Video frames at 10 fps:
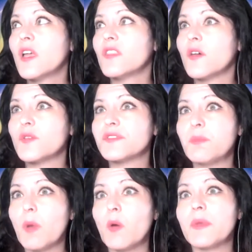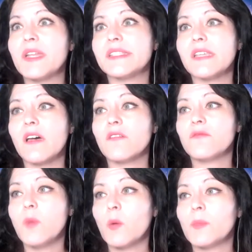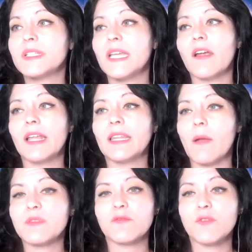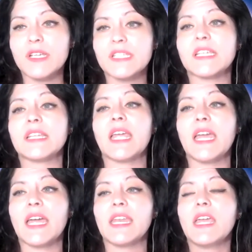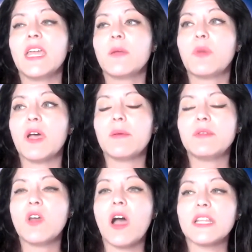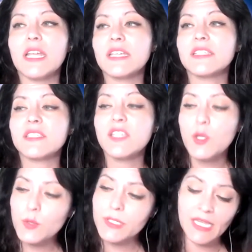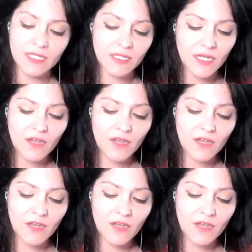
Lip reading: those moments of momentary lapse of reason and but not excusing.